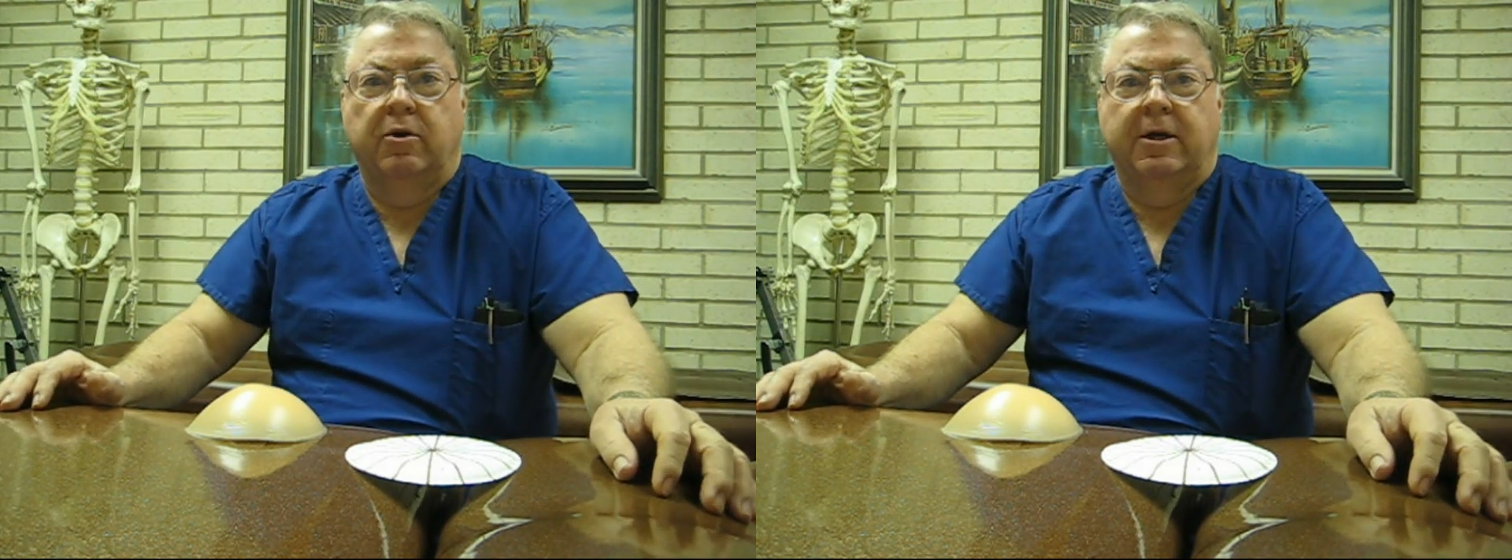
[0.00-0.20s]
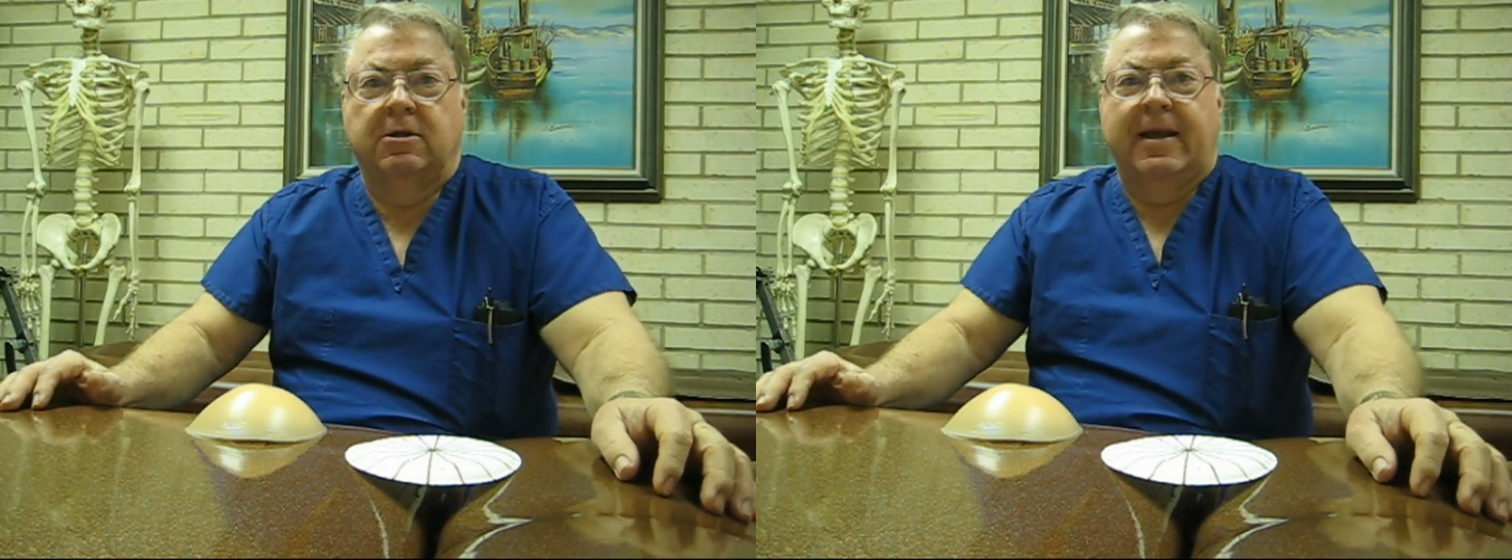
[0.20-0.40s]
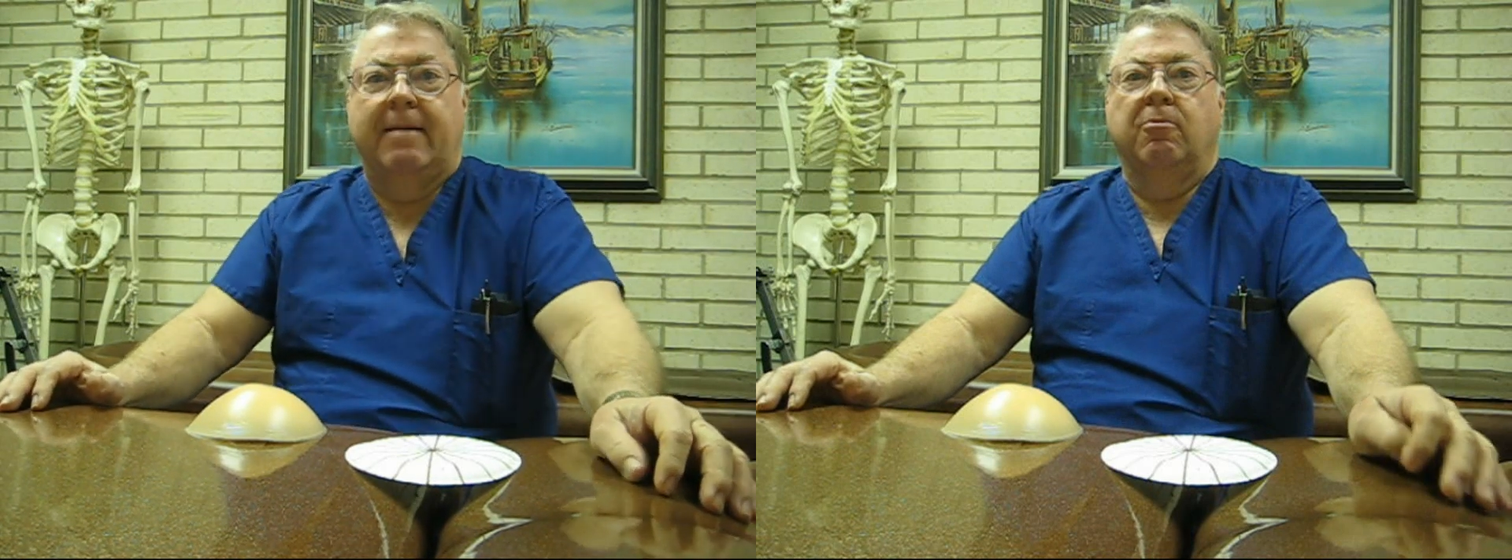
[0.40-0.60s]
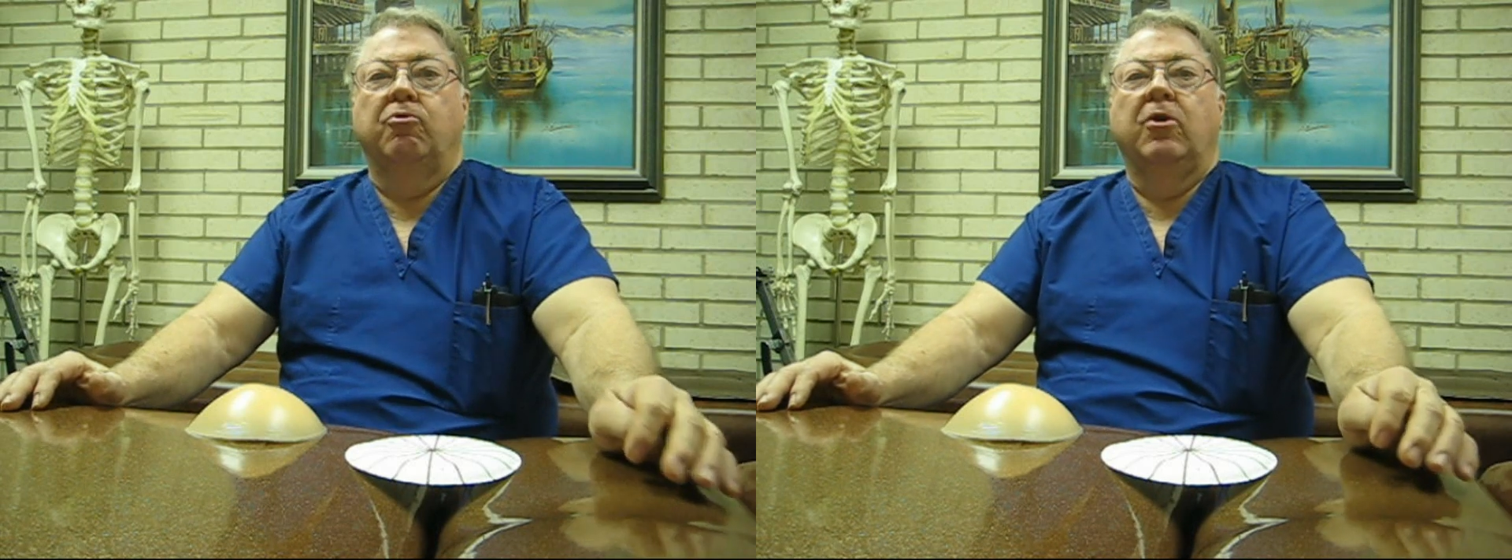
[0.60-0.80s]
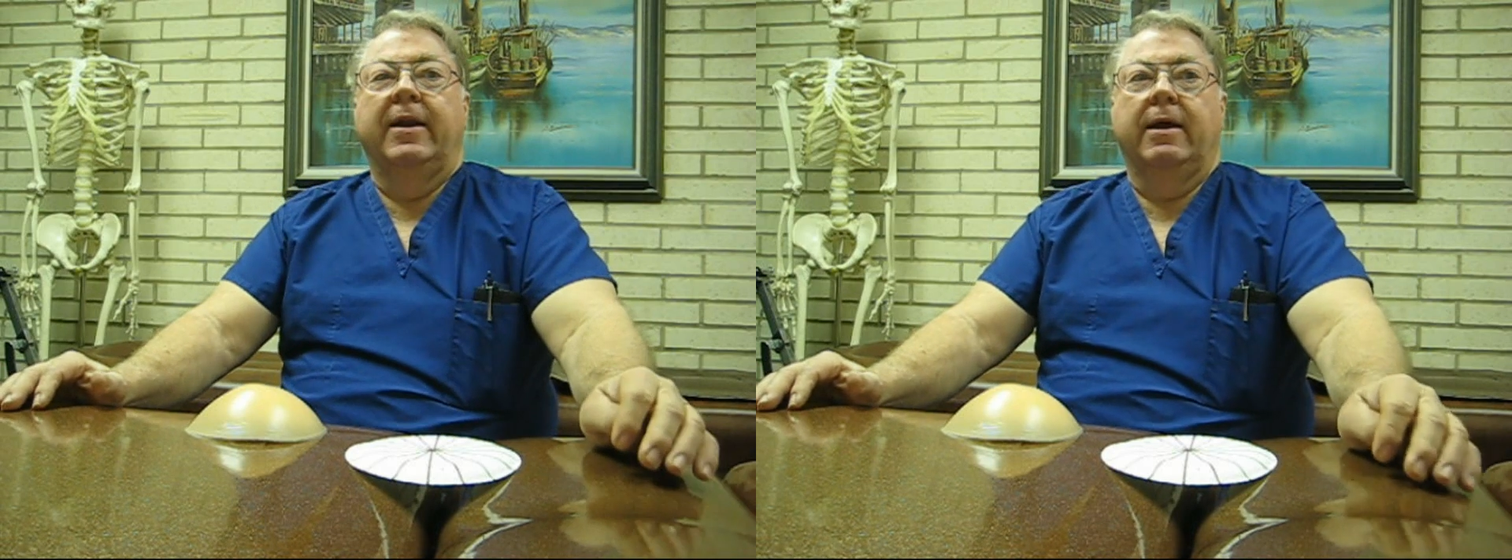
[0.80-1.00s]
to
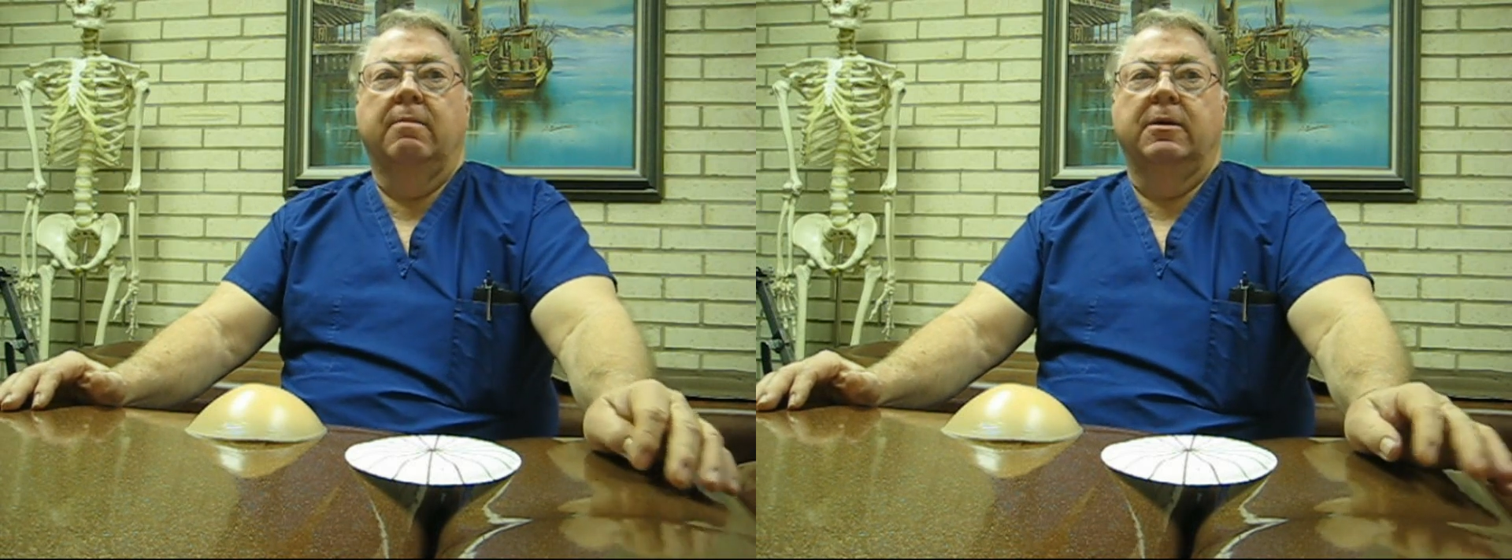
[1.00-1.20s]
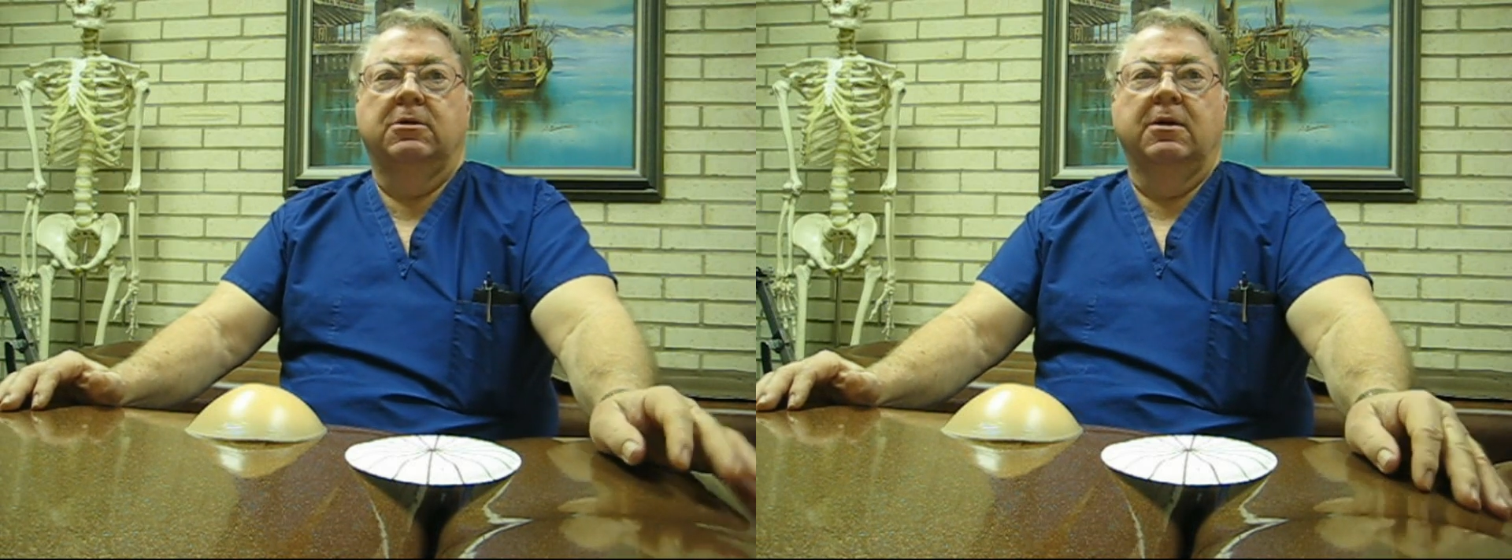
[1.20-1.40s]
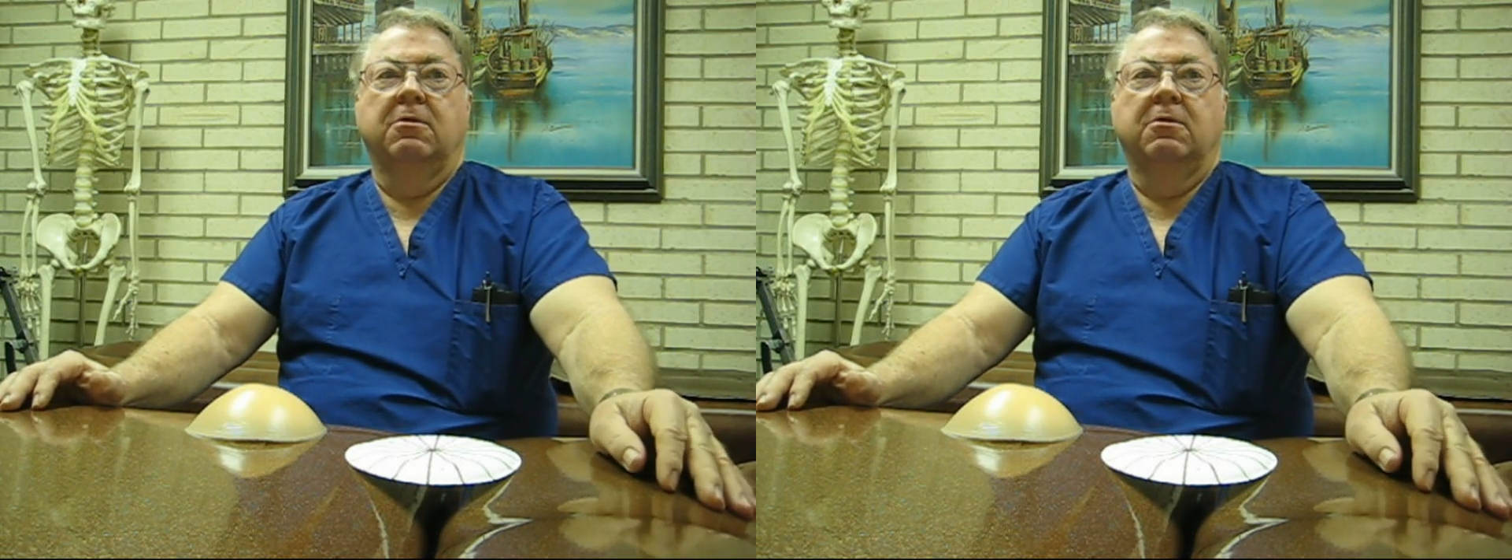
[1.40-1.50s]
examine the ligaments